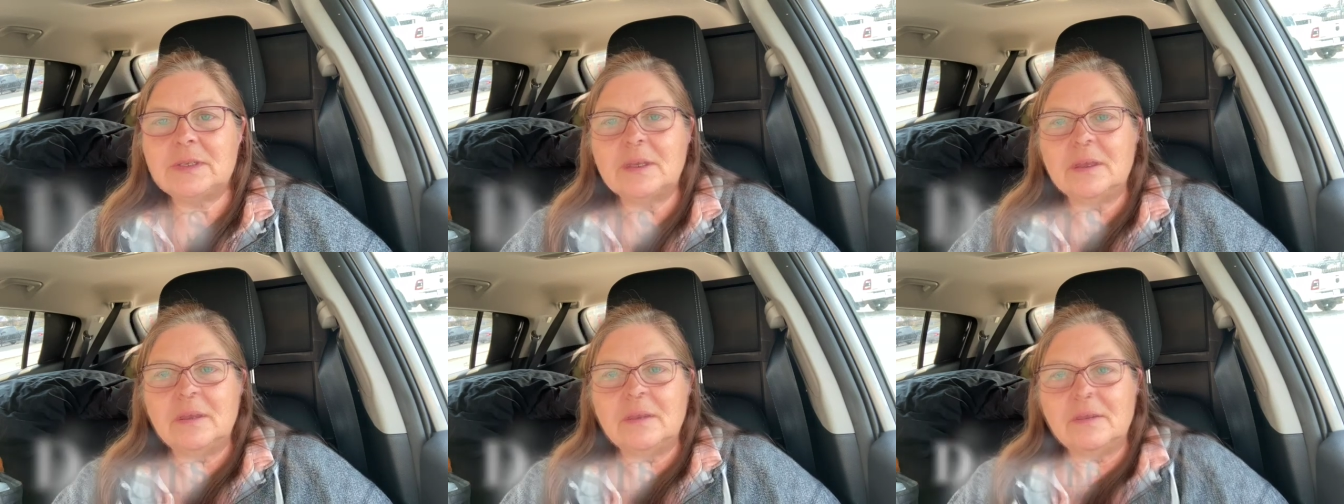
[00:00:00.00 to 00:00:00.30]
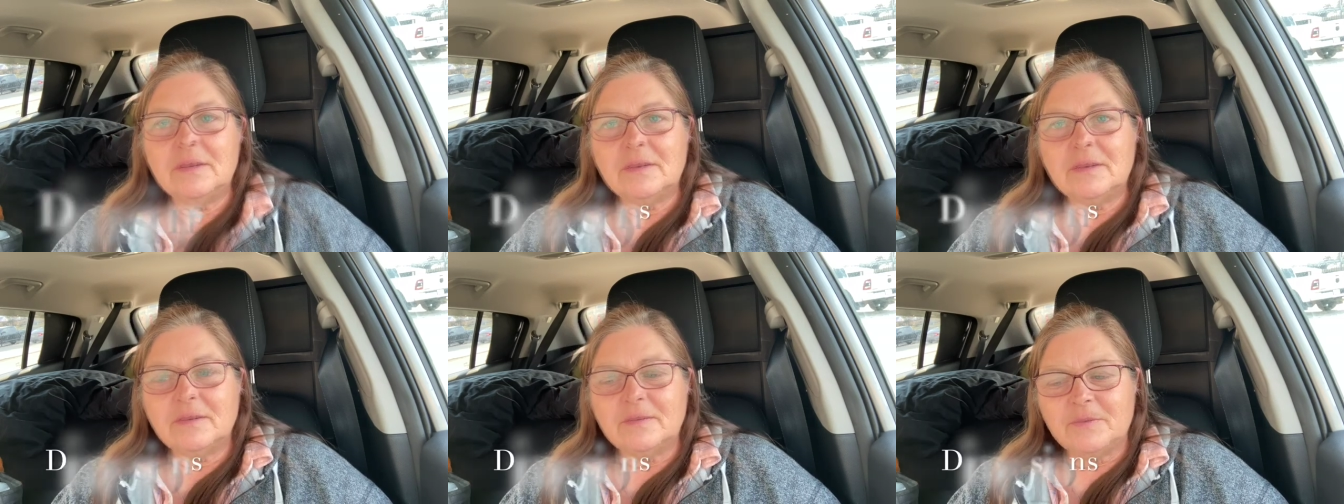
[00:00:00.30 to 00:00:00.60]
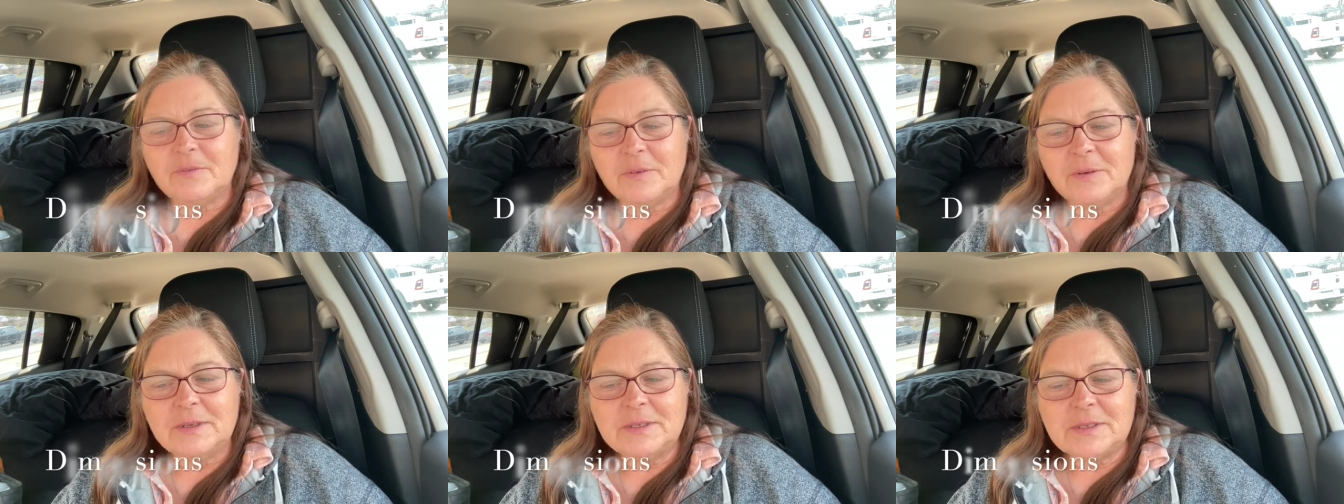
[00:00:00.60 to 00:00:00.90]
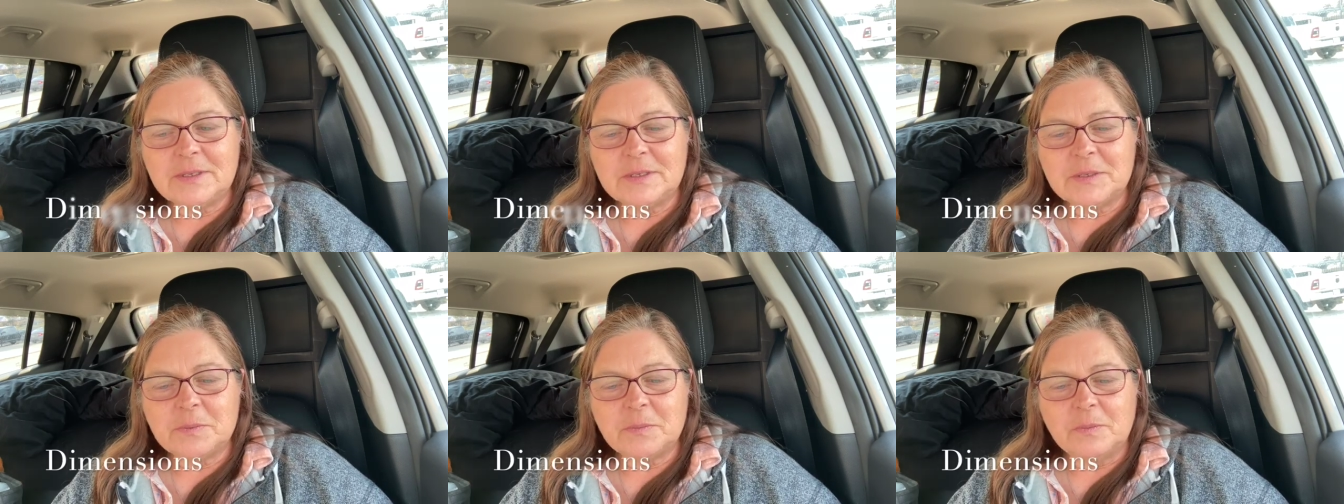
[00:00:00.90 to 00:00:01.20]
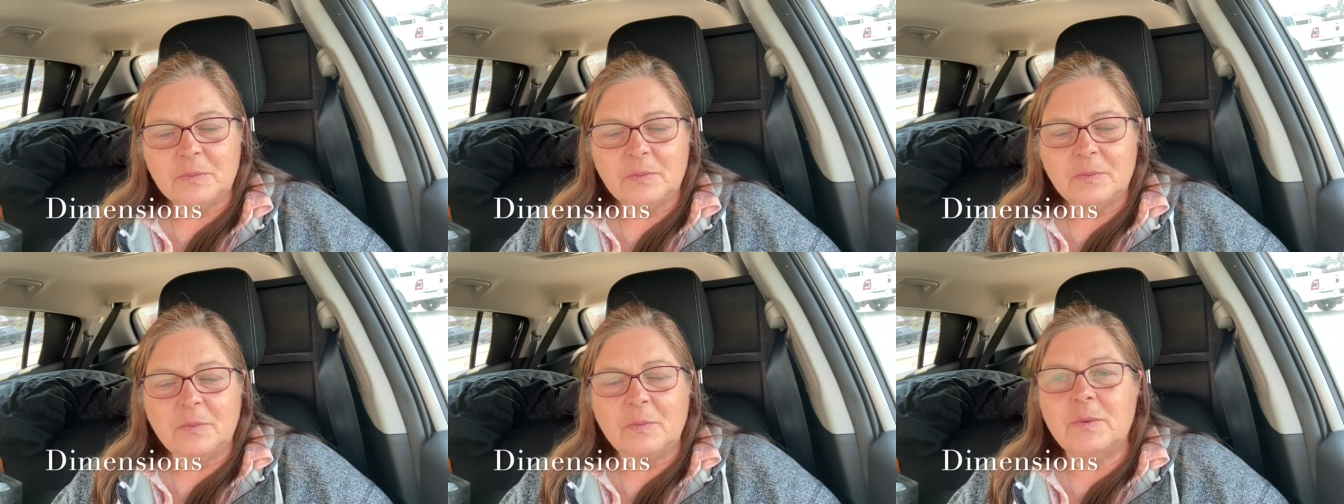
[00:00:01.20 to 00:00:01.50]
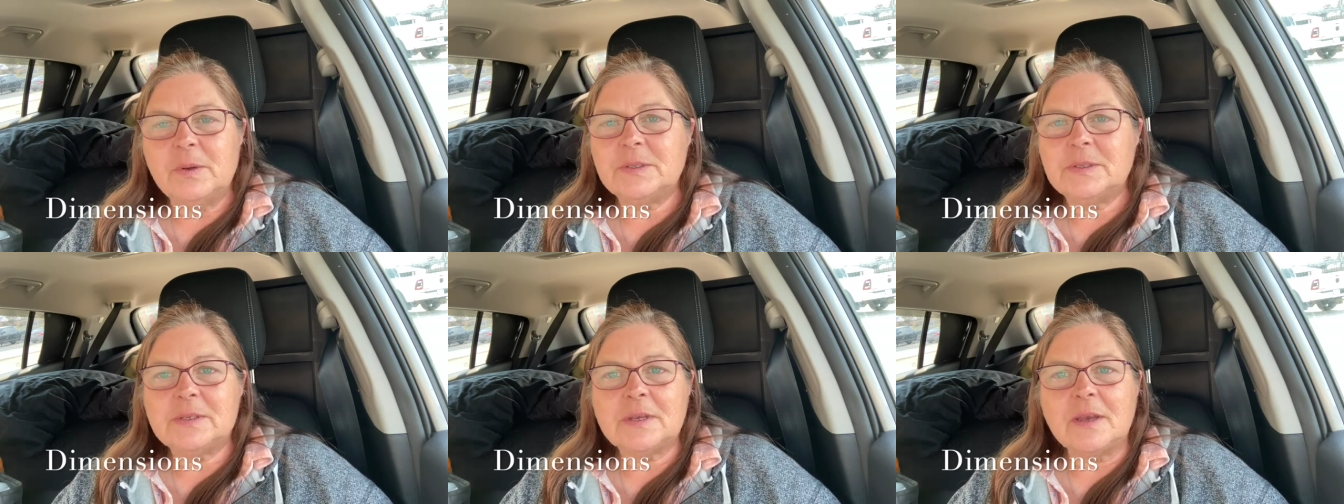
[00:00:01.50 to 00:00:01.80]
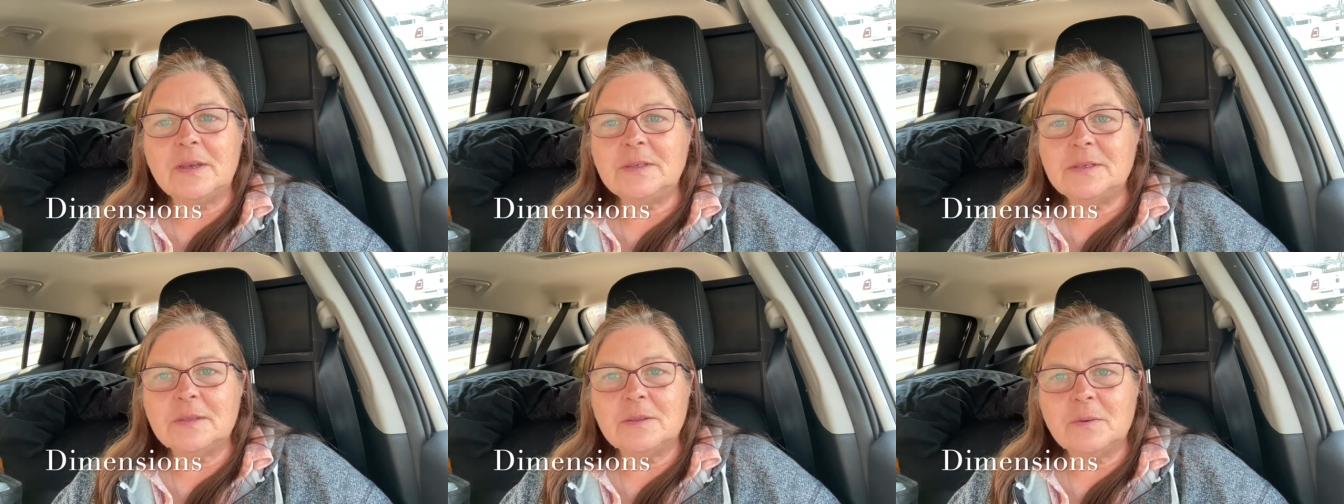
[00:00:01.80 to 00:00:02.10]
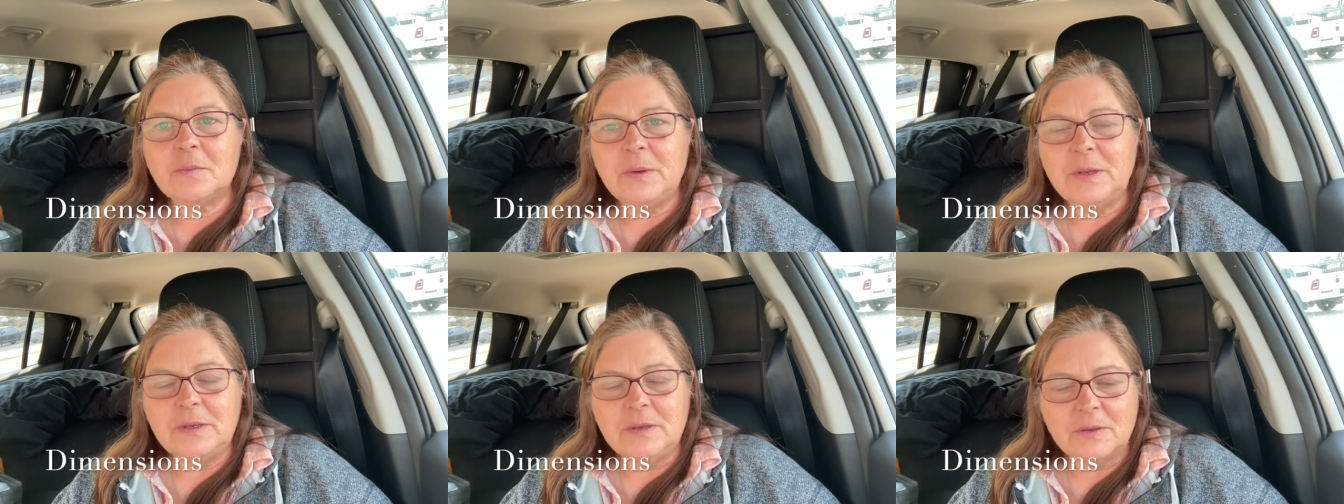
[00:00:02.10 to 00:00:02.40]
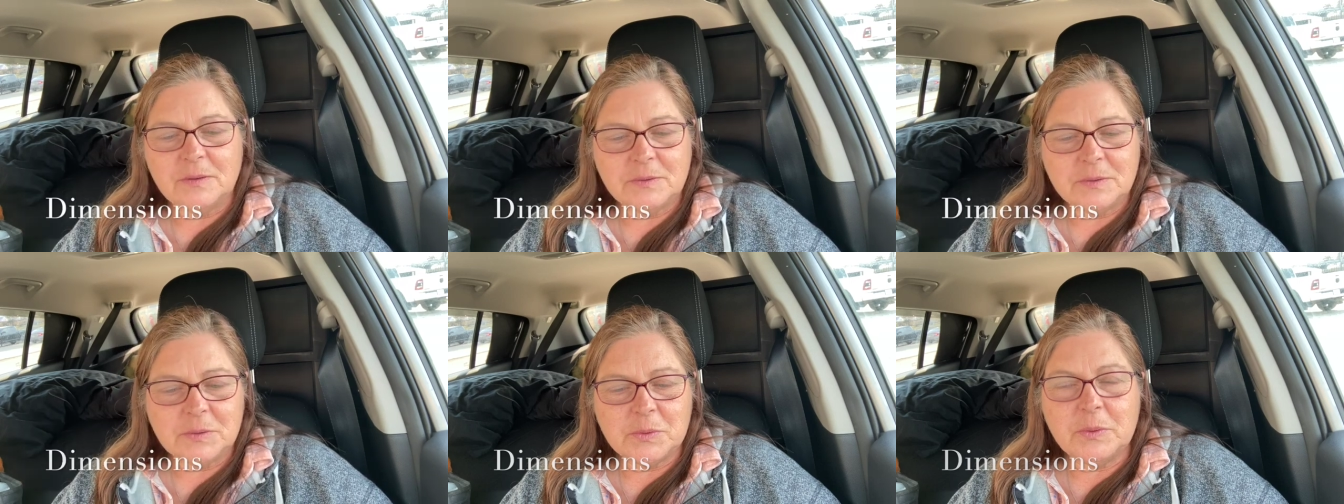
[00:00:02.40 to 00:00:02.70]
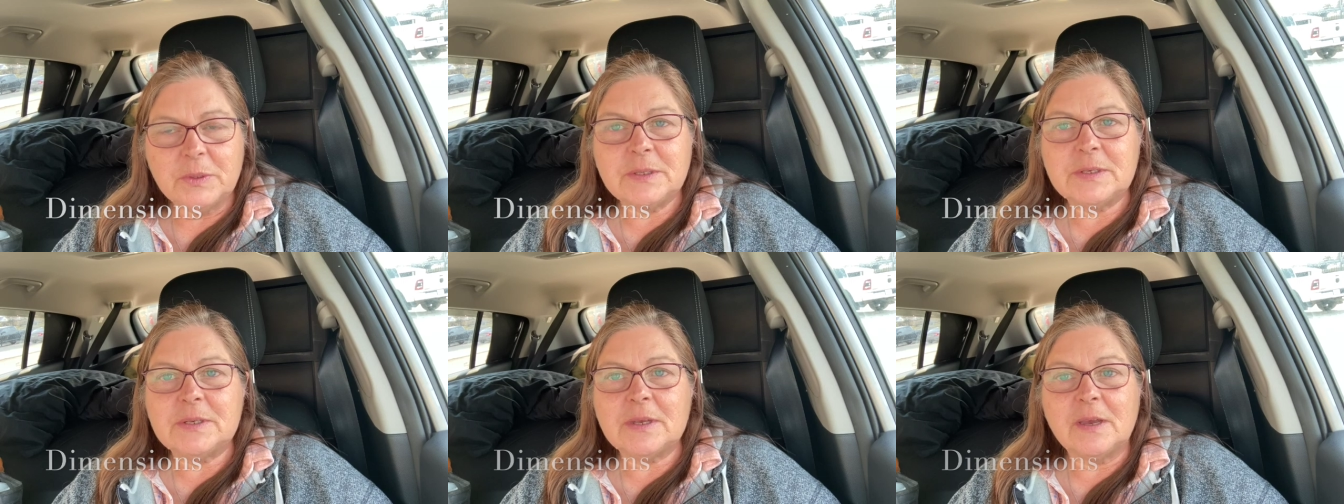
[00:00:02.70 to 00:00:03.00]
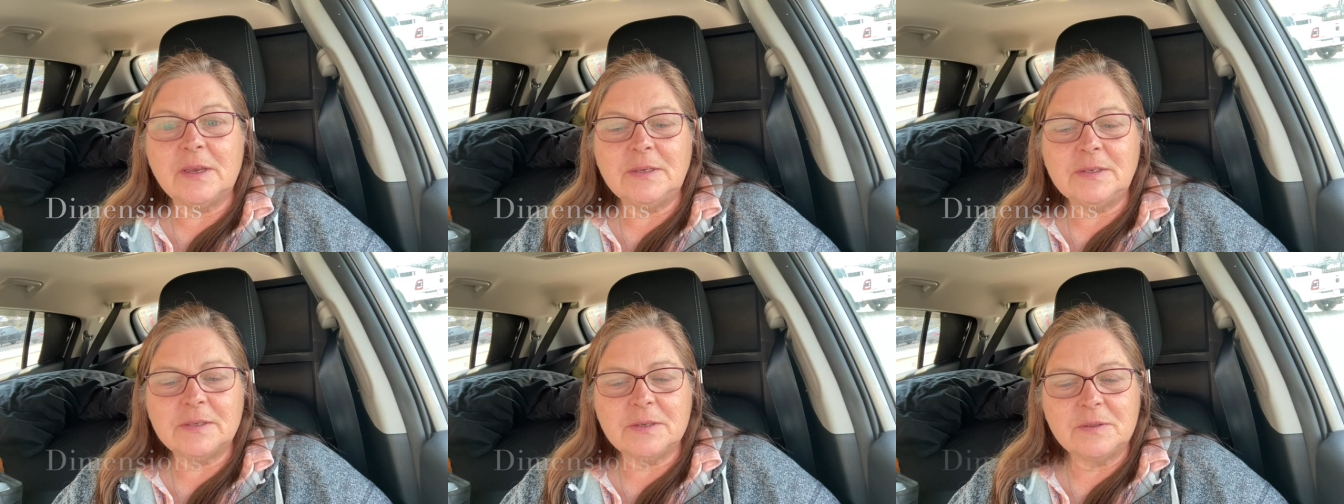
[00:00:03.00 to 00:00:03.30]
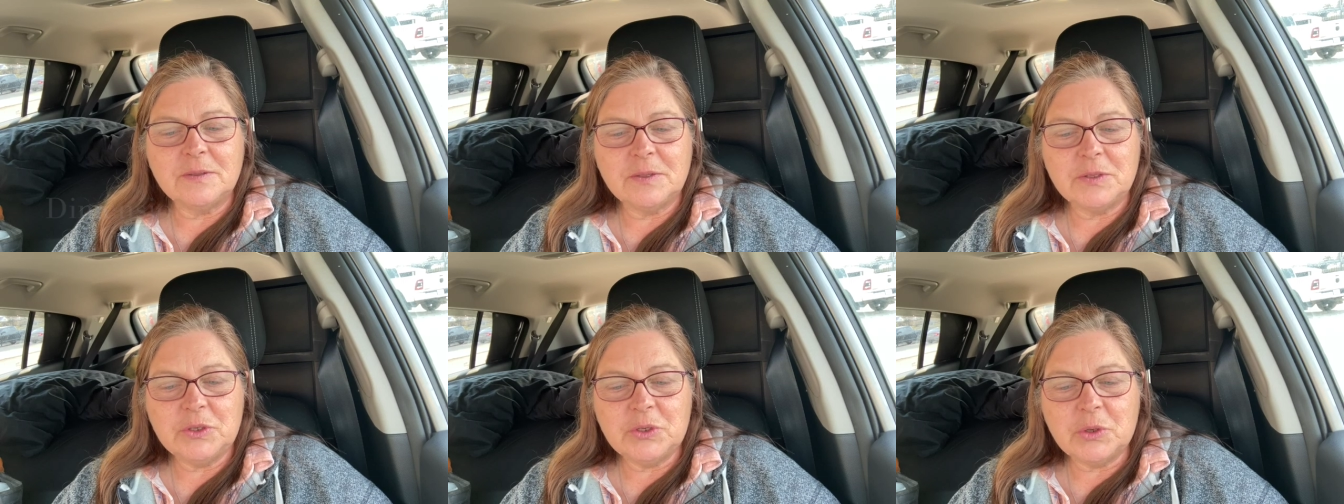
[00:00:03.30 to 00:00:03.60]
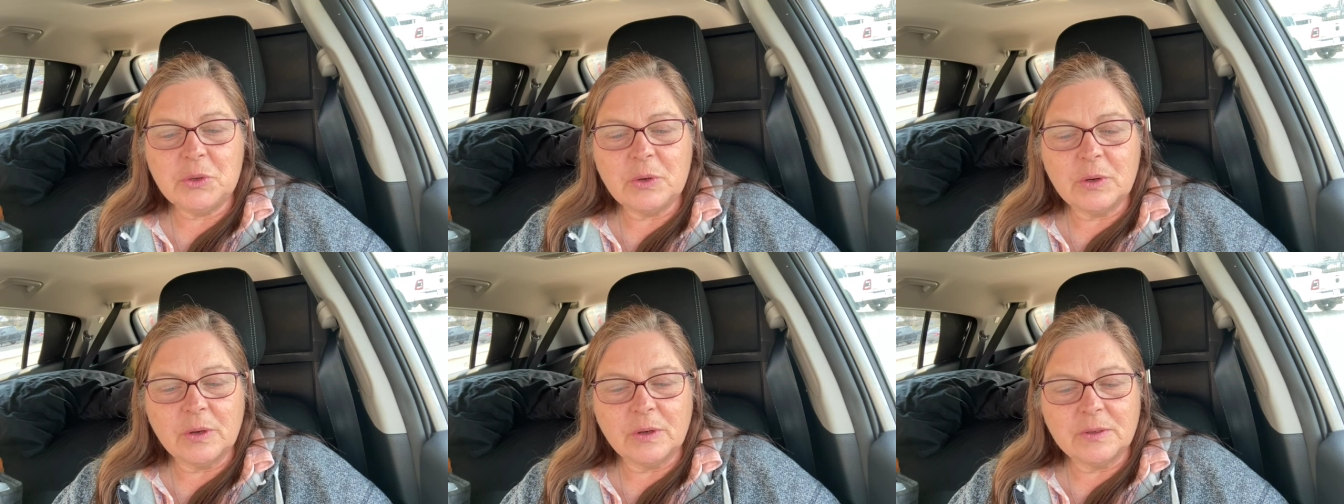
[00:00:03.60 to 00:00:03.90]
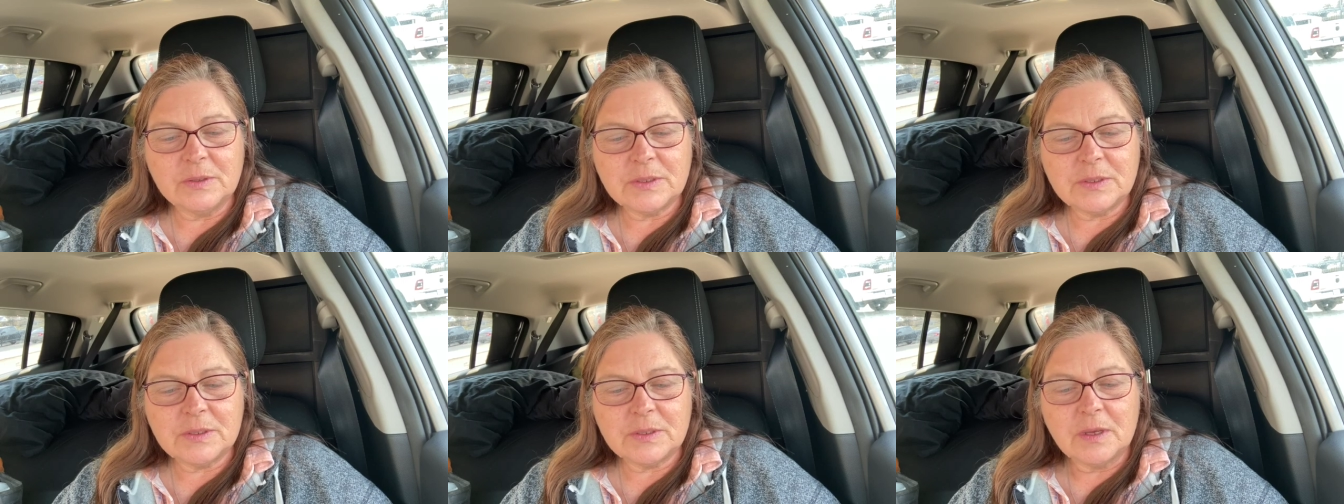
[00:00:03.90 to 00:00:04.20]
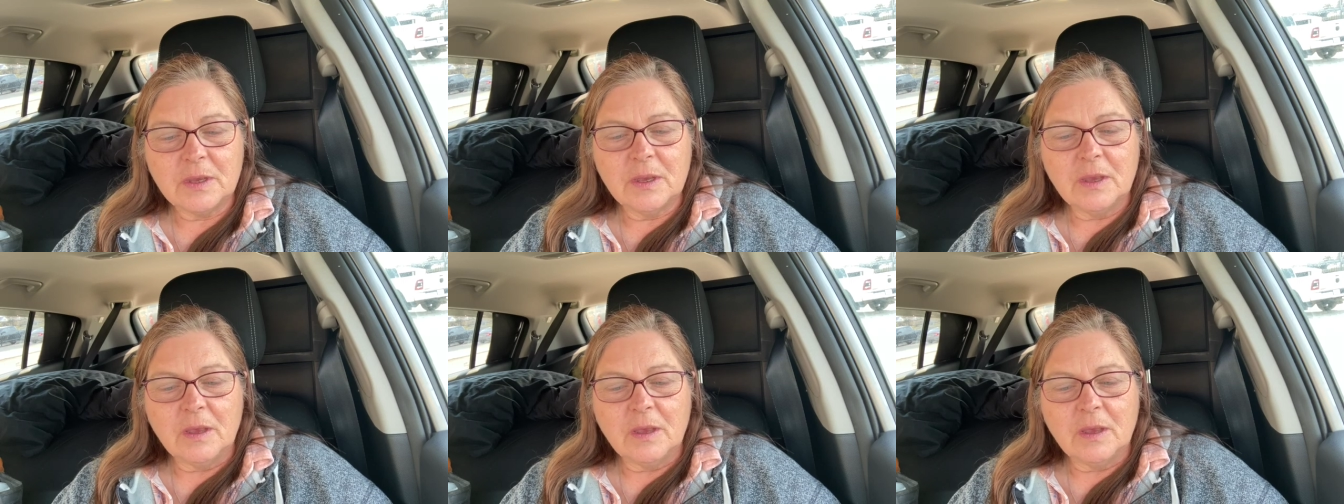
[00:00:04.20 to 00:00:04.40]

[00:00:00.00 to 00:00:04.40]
Uh, for instance, what size are the windows? What size are the doors?